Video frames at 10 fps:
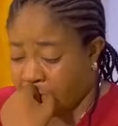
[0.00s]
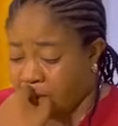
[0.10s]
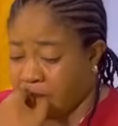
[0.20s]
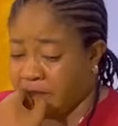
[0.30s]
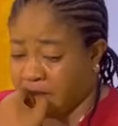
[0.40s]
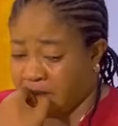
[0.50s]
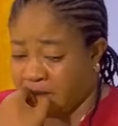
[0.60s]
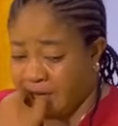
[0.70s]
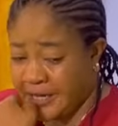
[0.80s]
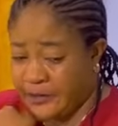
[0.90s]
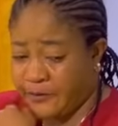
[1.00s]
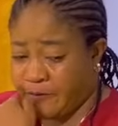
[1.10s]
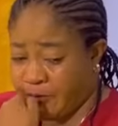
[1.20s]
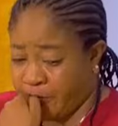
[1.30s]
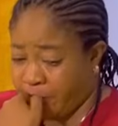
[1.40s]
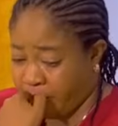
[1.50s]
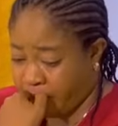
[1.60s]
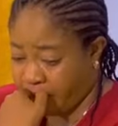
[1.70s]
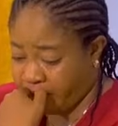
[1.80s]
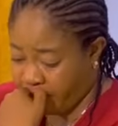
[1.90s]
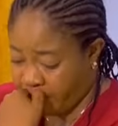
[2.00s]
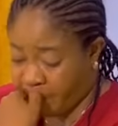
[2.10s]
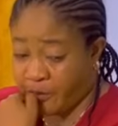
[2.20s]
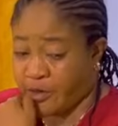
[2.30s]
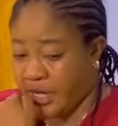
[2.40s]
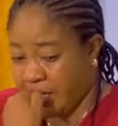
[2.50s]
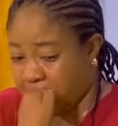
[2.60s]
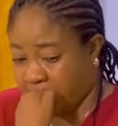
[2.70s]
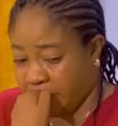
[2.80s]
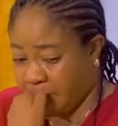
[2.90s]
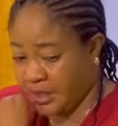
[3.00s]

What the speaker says: Your Majesty, thank you for your guidance.